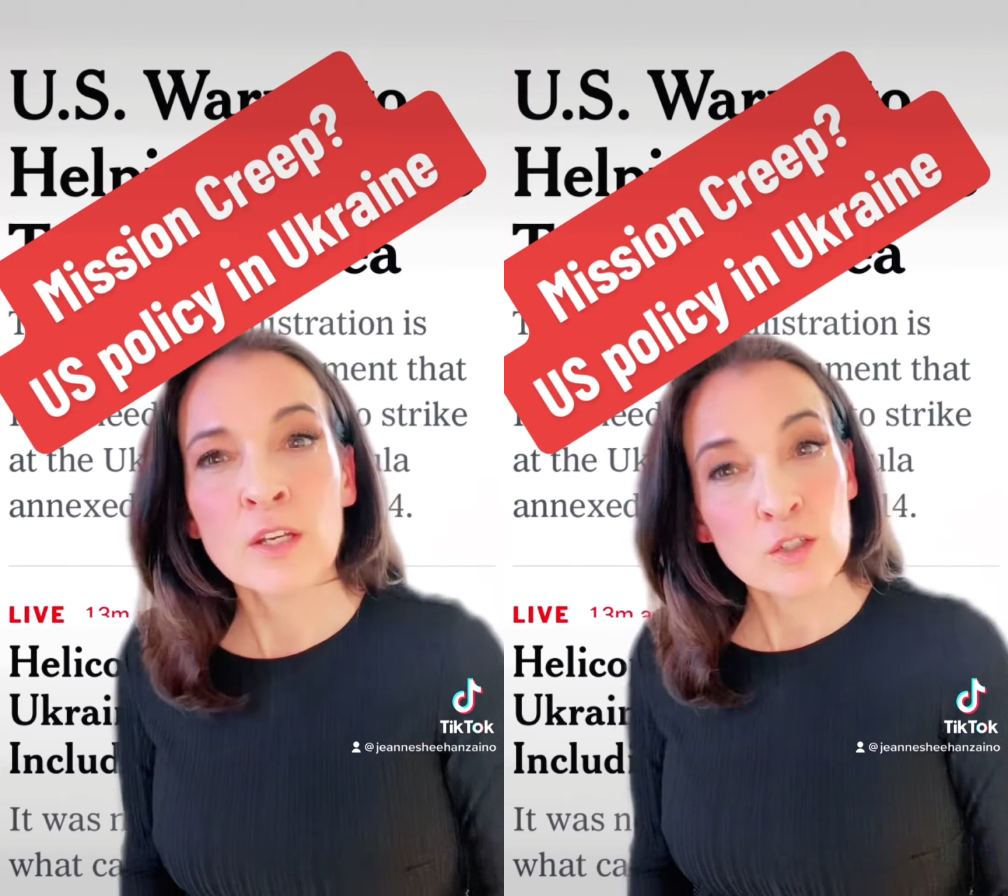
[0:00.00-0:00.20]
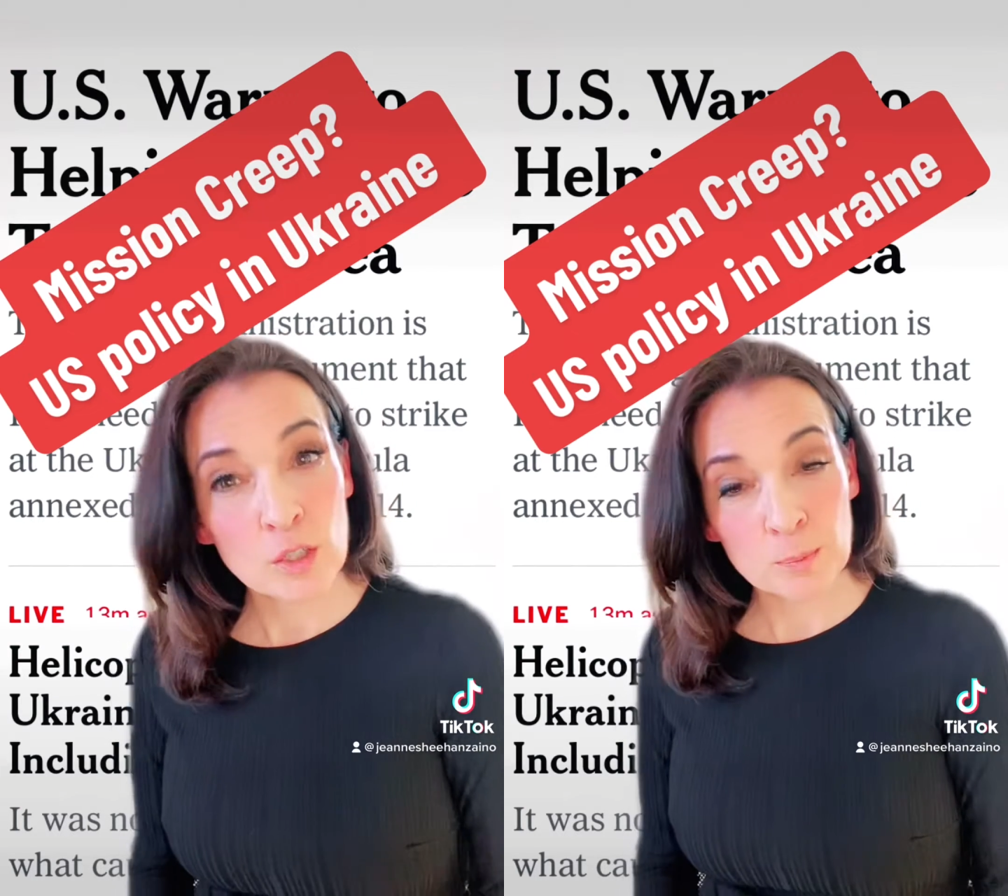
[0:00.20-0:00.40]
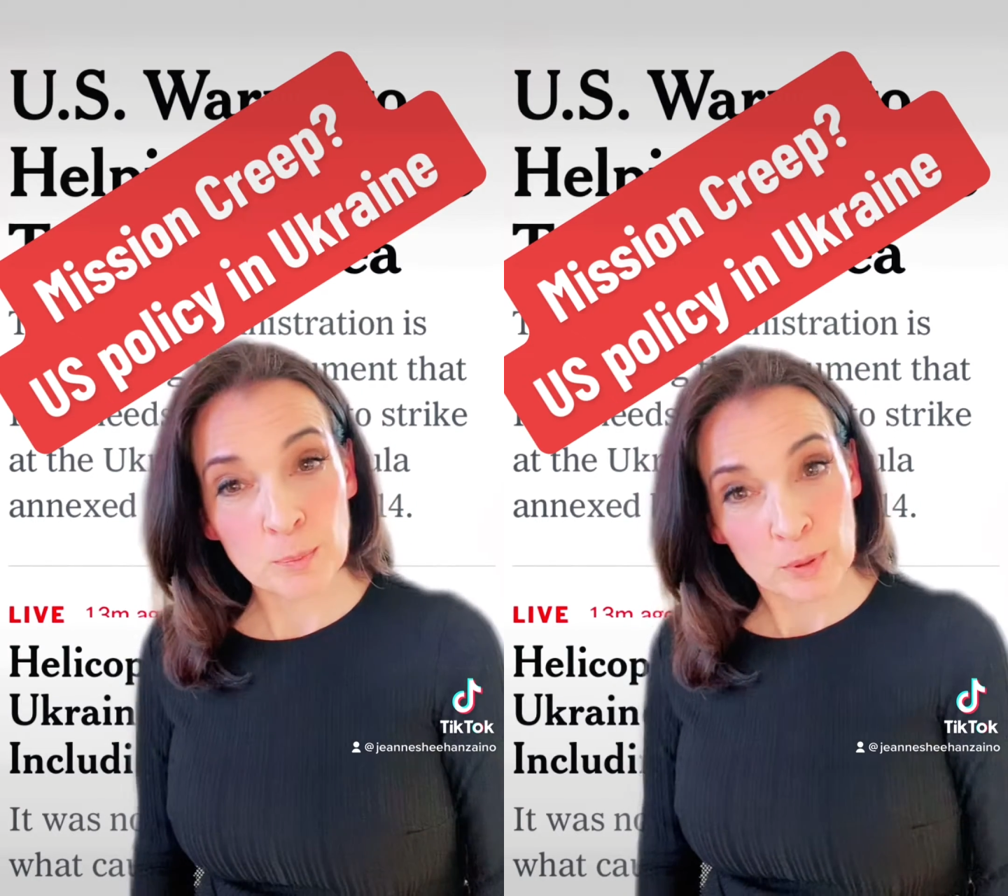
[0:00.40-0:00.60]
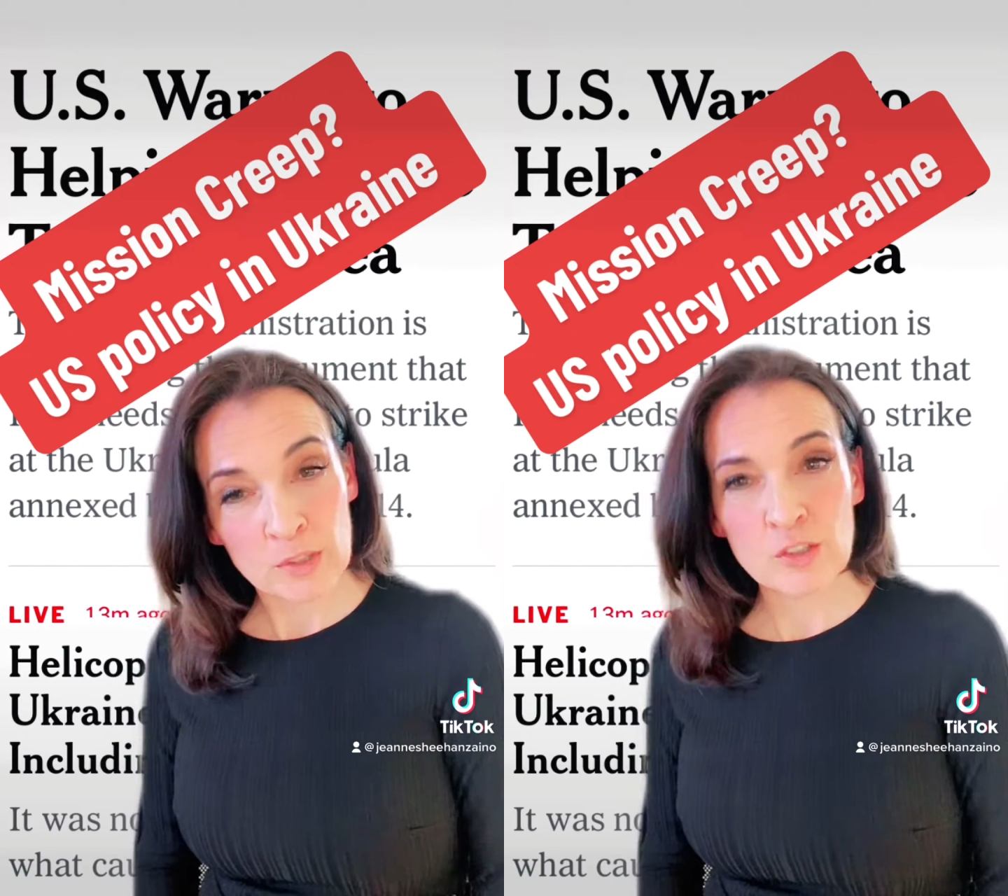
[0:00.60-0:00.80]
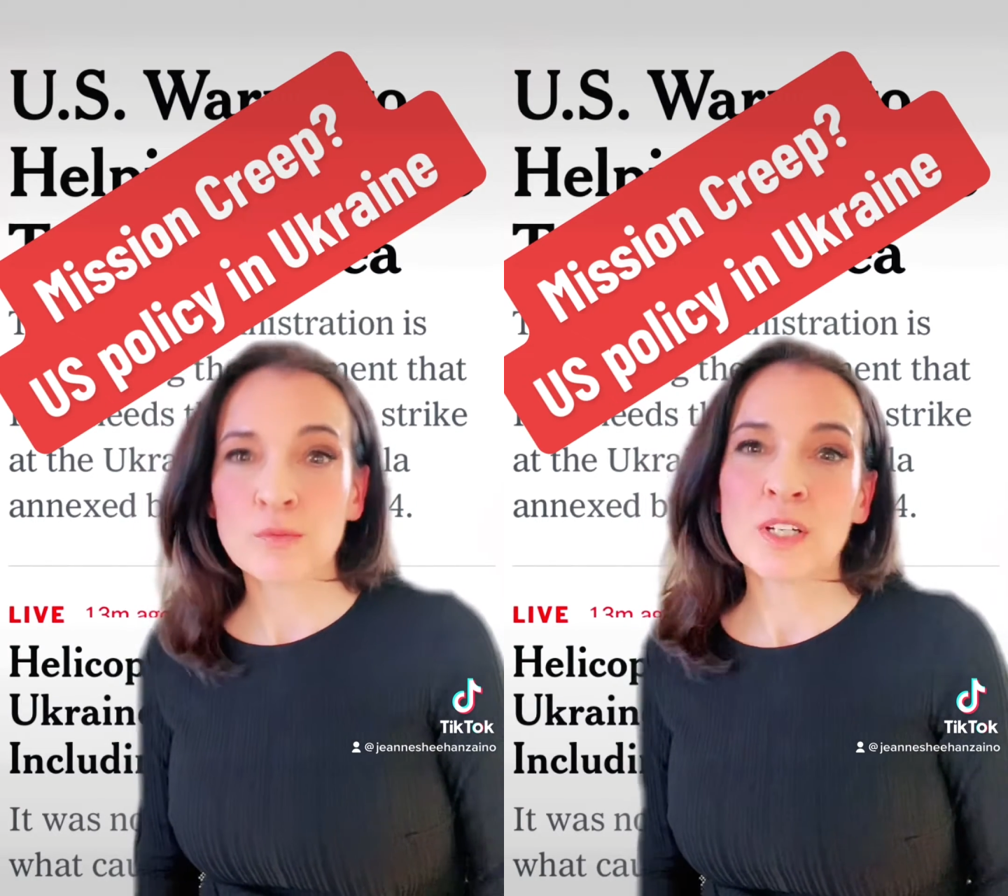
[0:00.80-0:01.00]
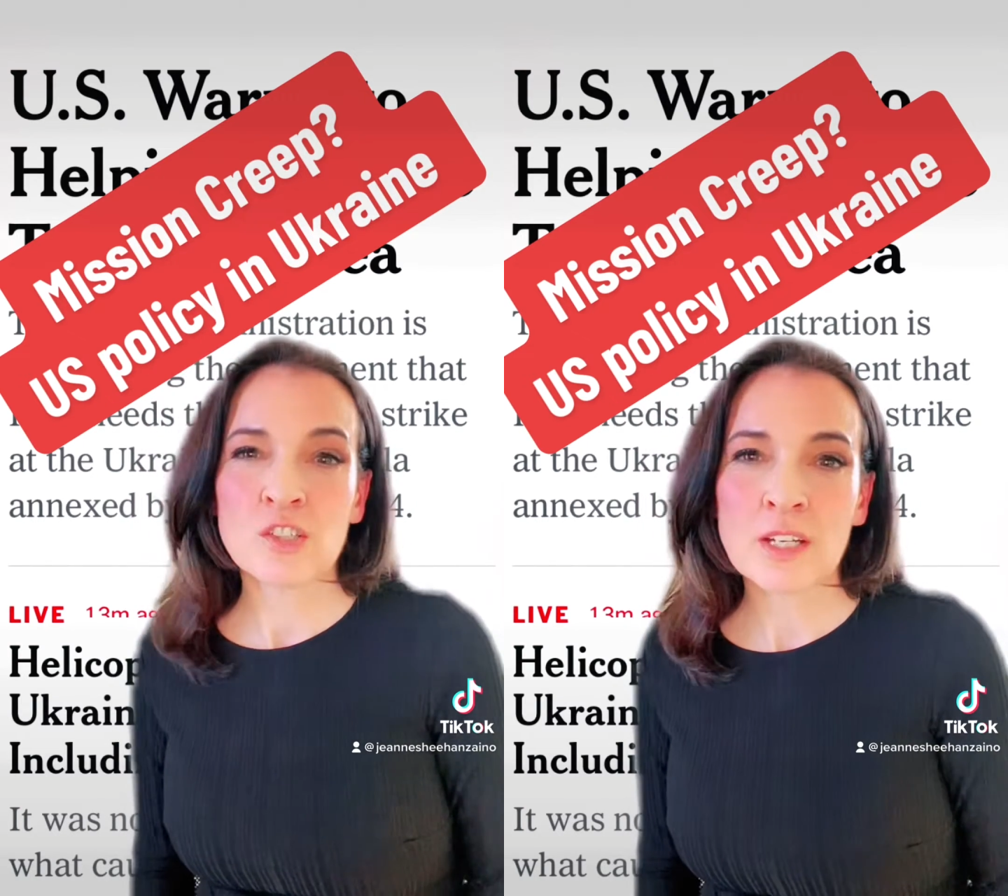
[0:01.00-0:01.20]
to push Russia